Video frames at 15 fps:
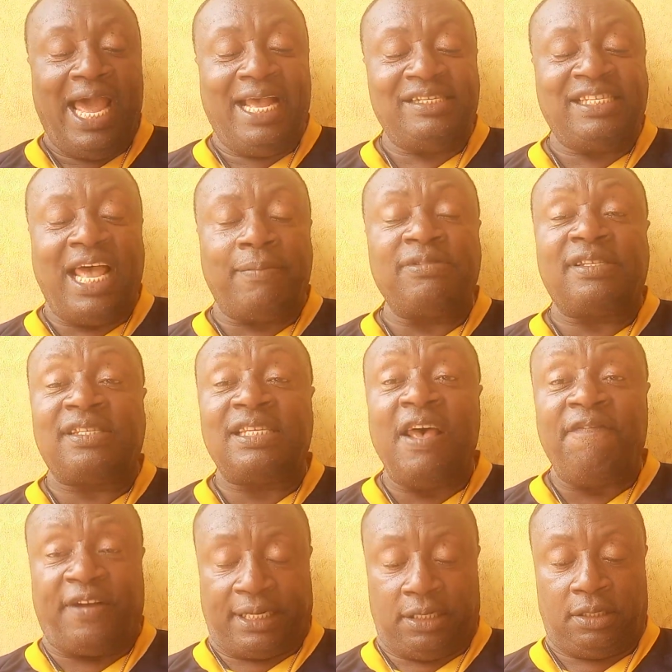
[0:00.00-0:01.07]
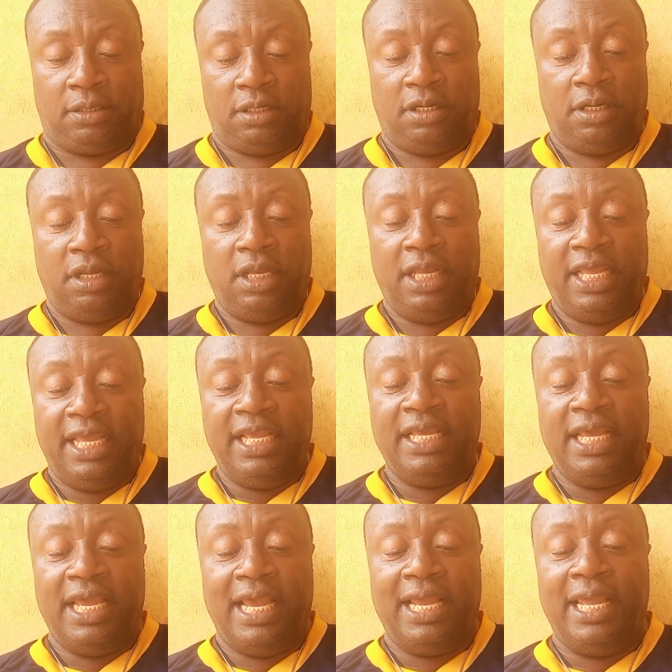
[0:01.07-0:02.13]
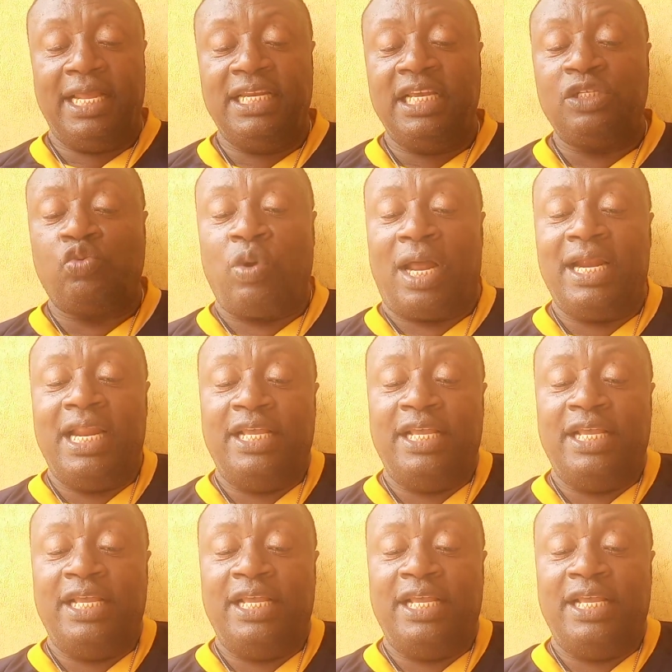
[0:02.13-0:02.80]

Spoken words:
Psalm 7. This one